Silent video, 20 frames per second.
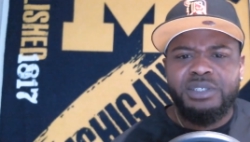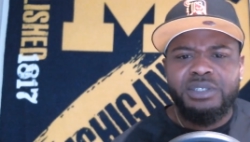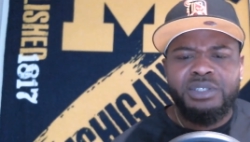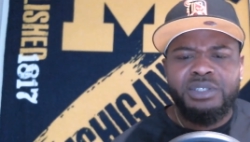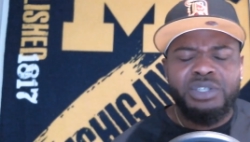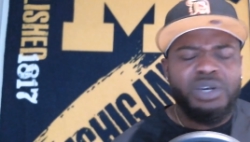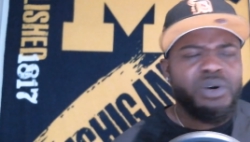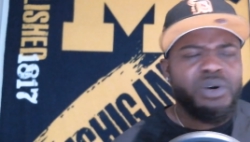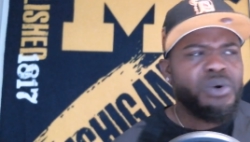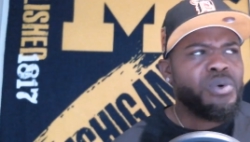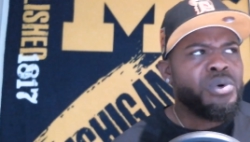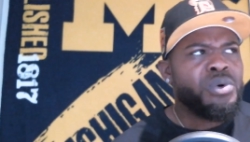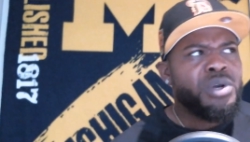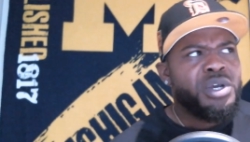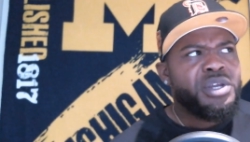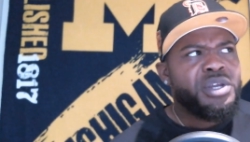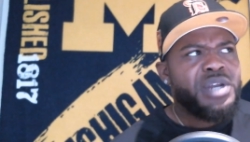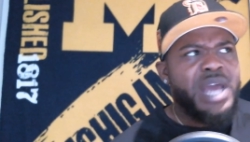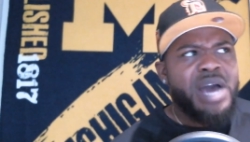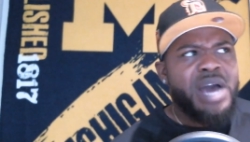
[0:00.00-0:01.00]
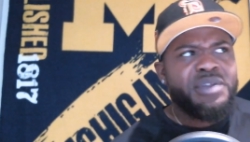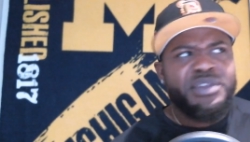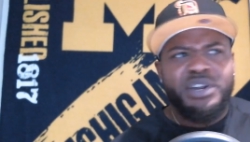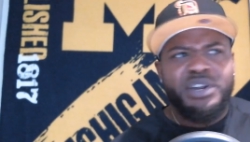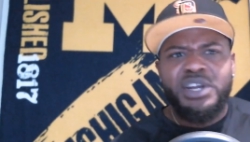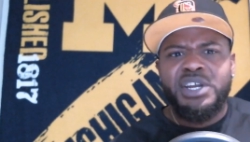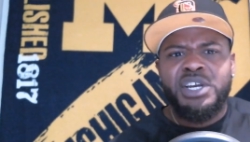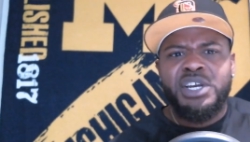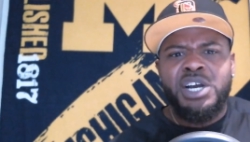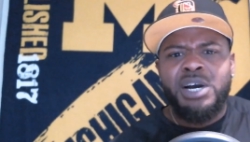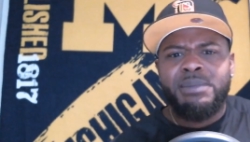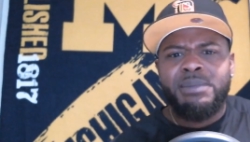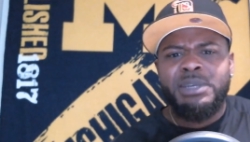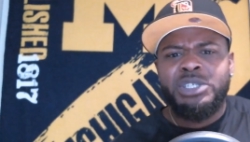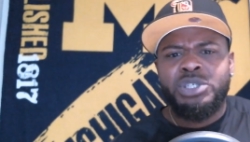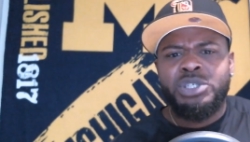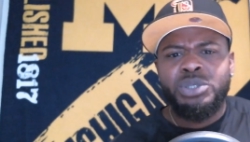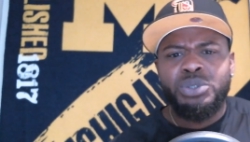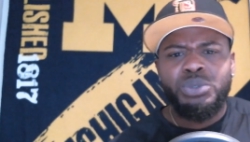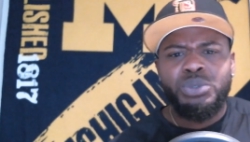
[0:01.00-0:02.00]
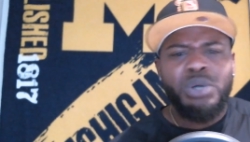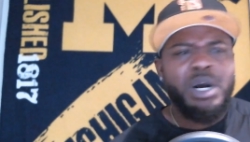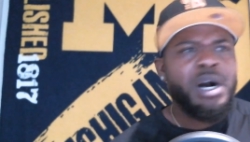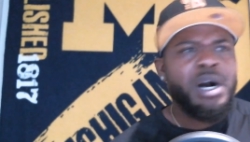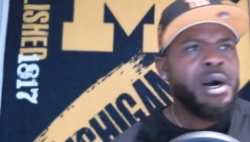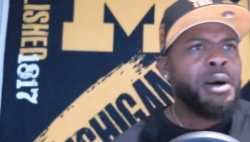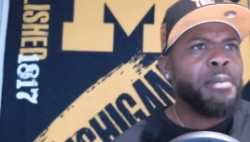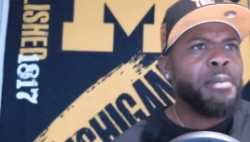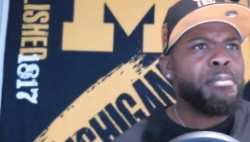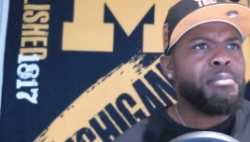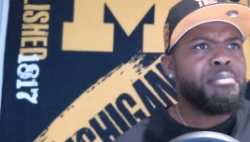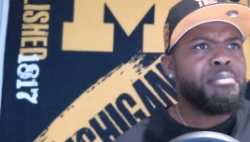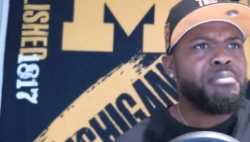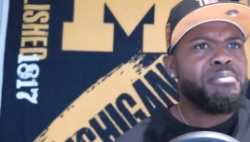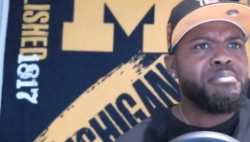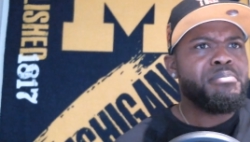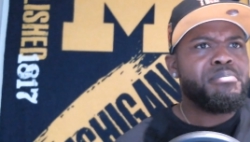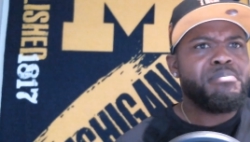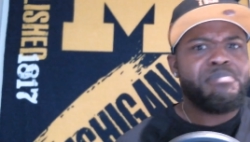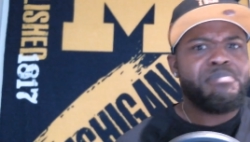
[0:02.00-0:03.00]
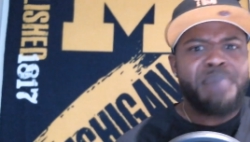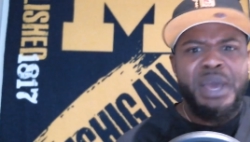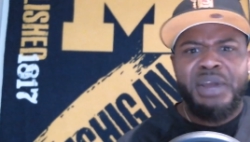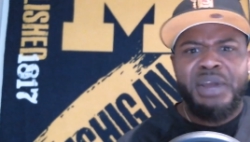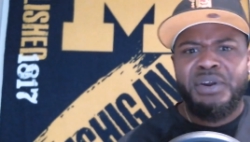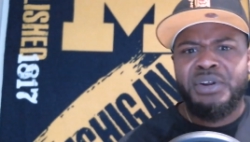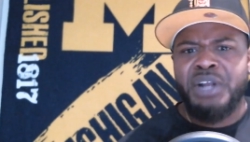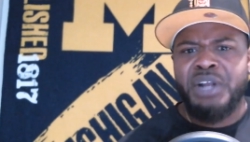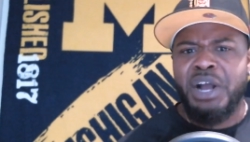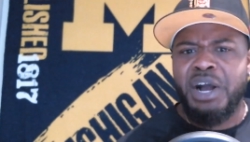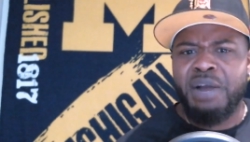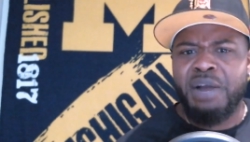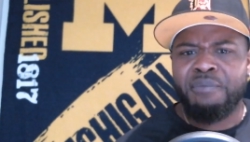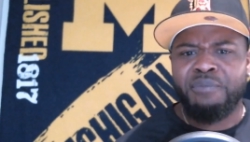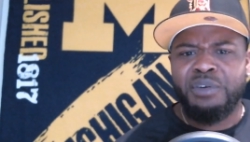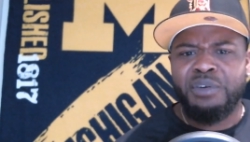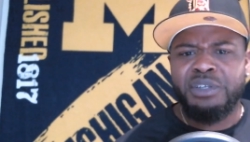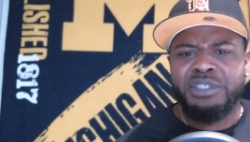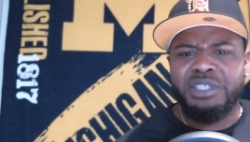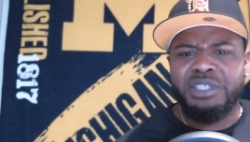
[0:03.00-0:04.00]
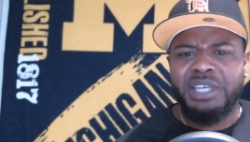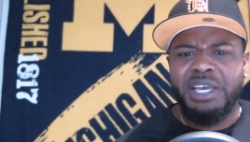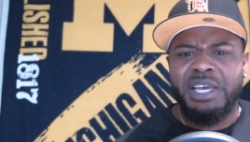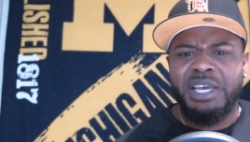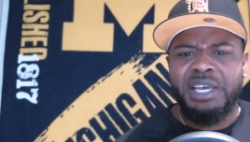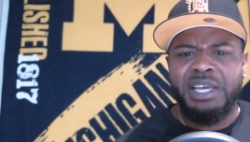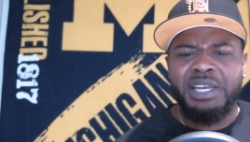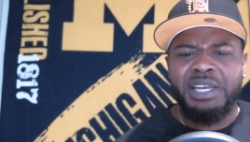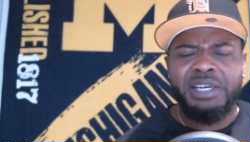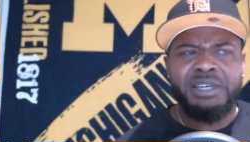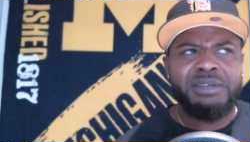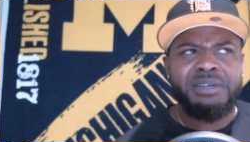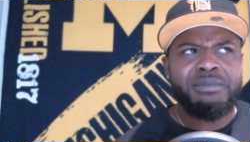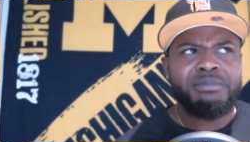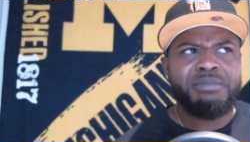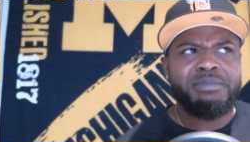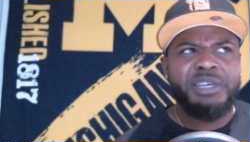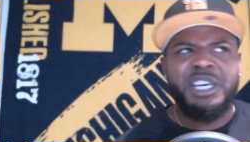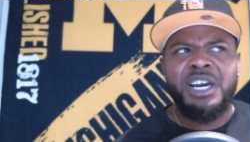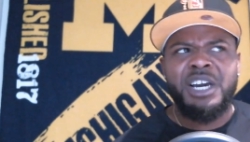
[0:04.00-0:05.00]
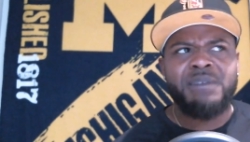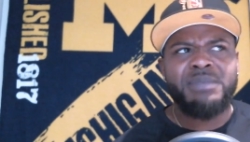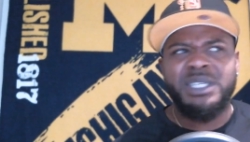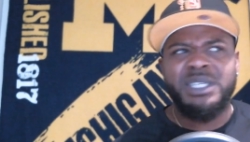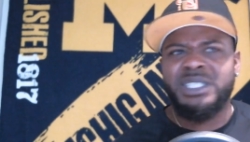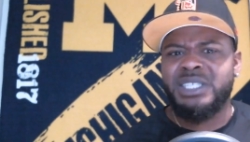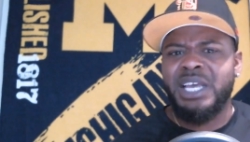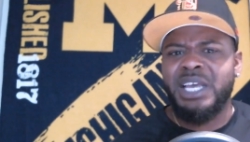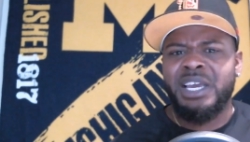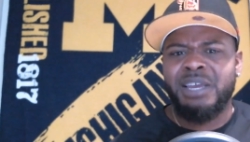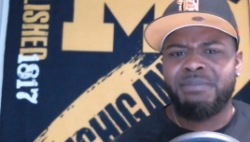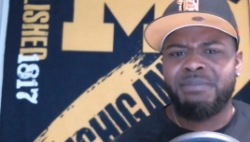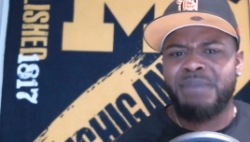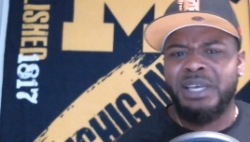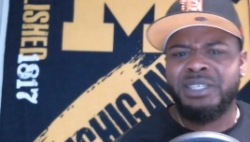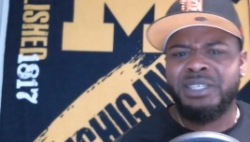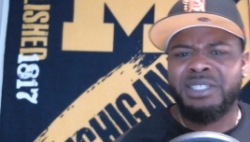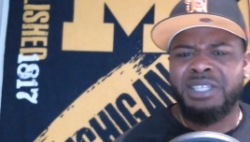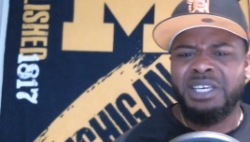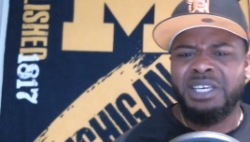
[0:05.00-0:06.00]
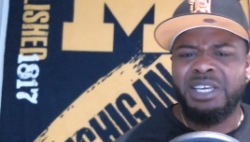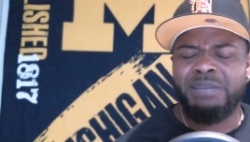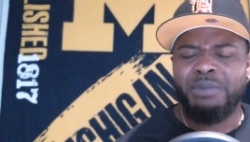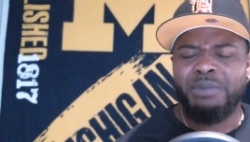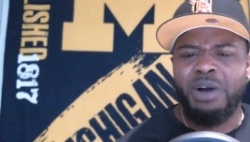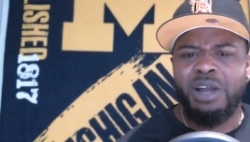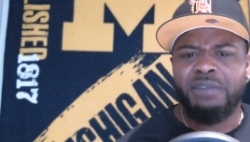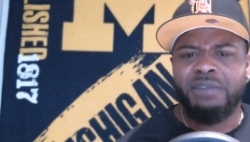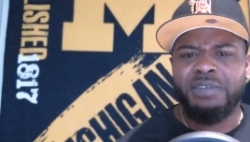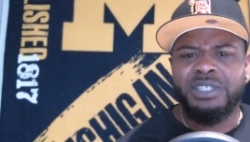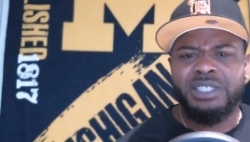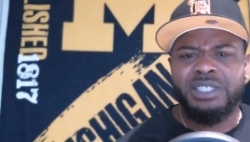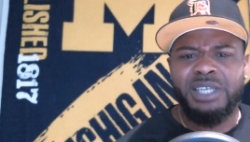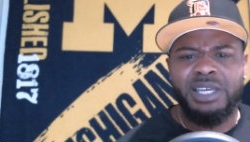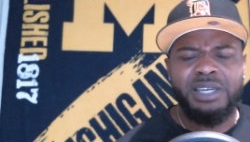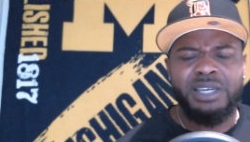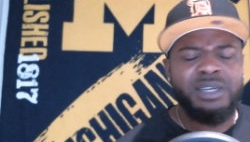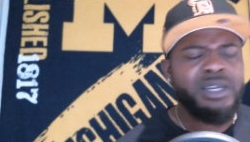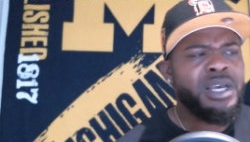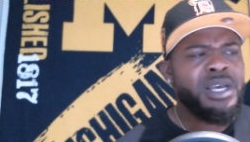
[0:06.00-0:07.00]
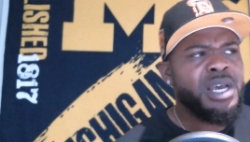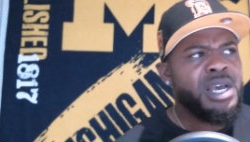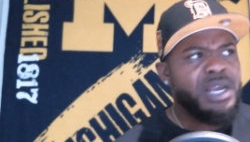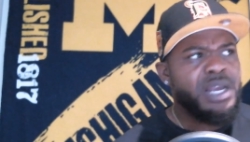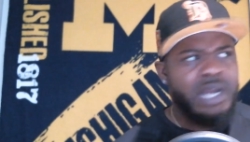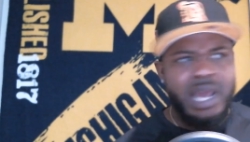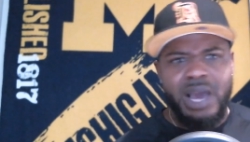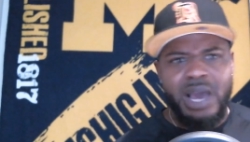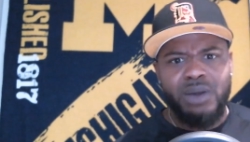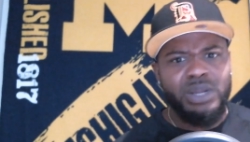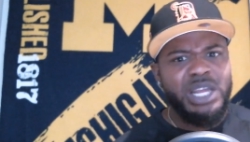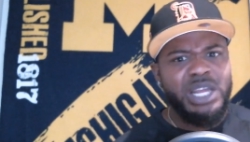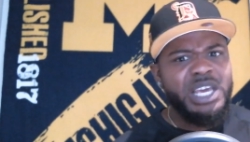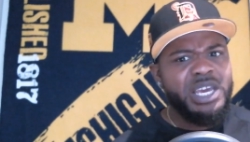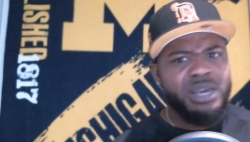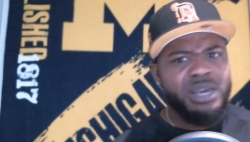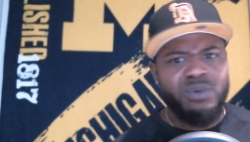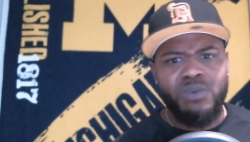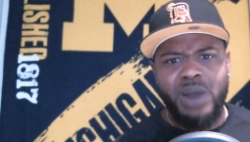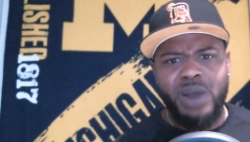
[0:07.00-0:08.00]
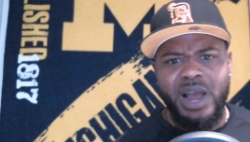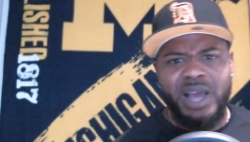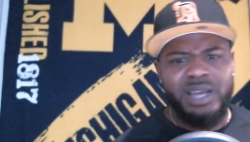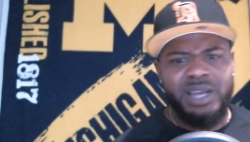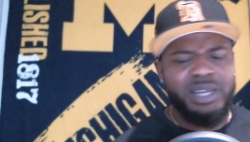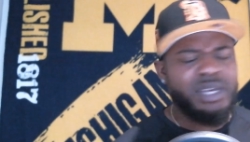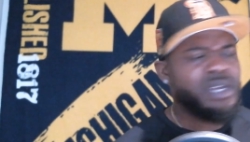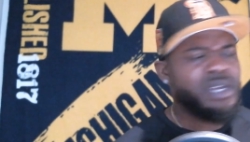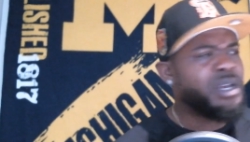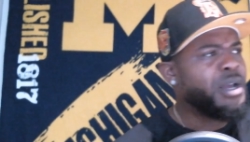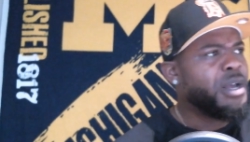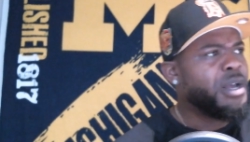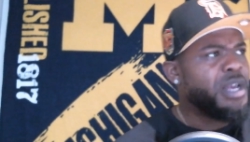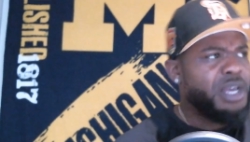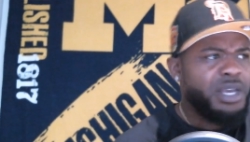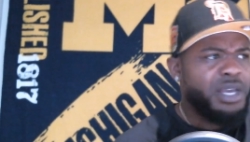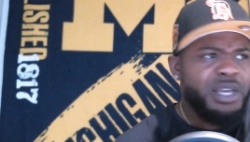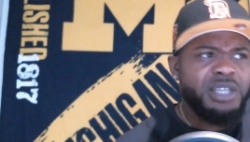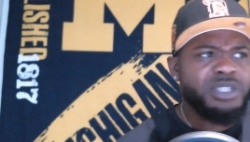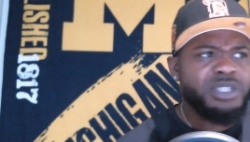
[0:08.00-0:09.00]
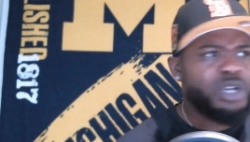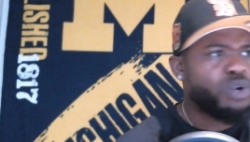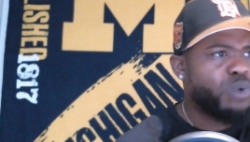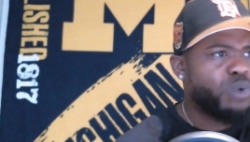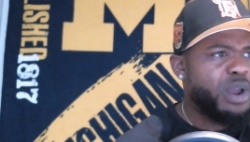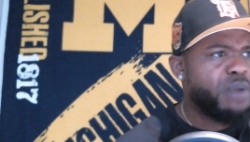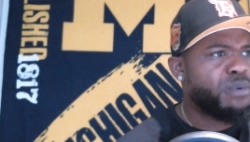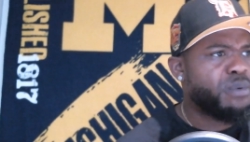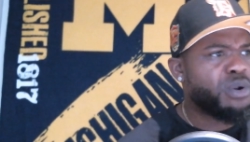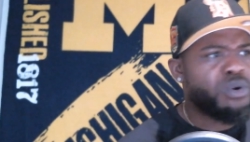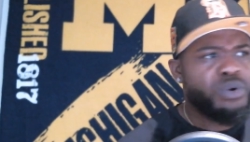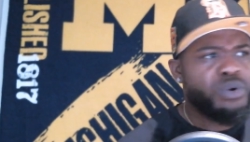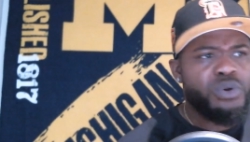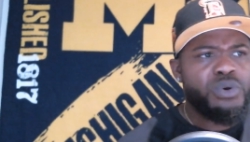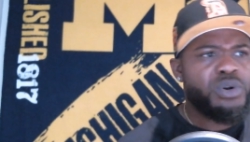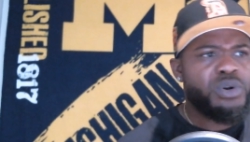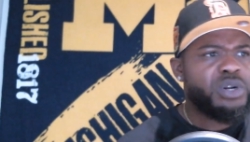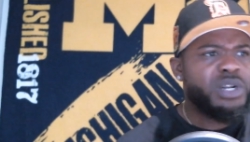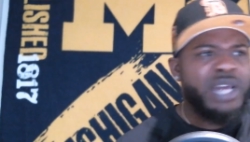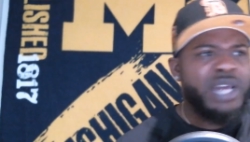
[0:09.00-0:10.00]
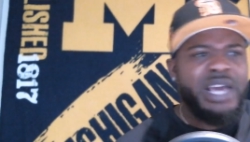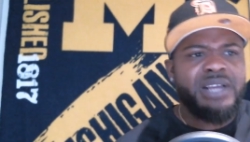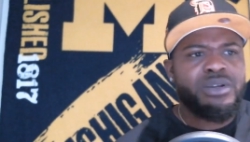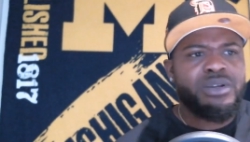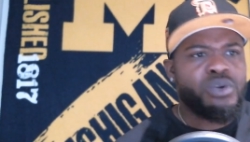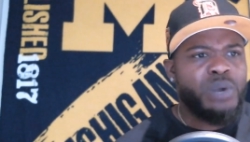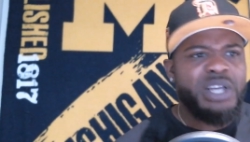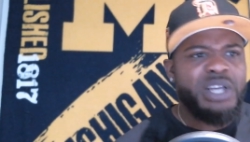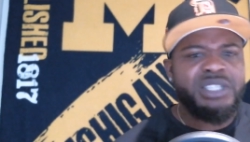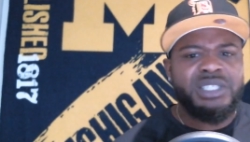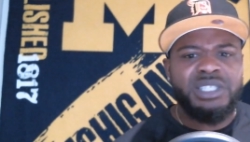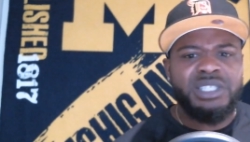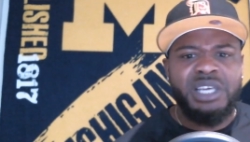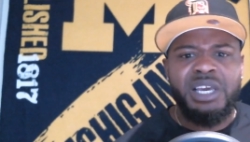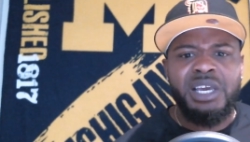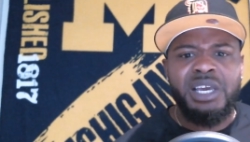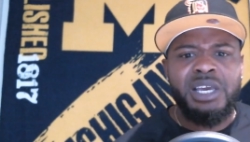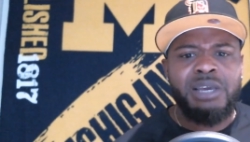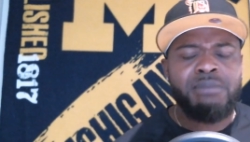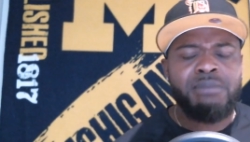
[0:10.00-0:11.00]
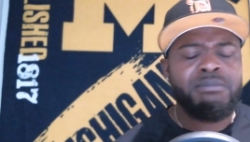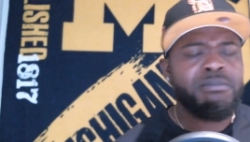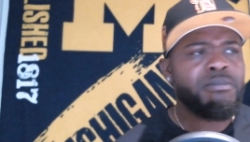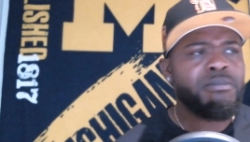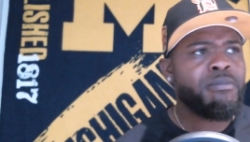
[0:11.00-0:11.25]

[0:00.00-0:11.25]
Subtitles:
So now they're going to come into a better conference and become the second best team all of a sudden. Now, Lincoln Riley, he's a great recruiter, great scheme.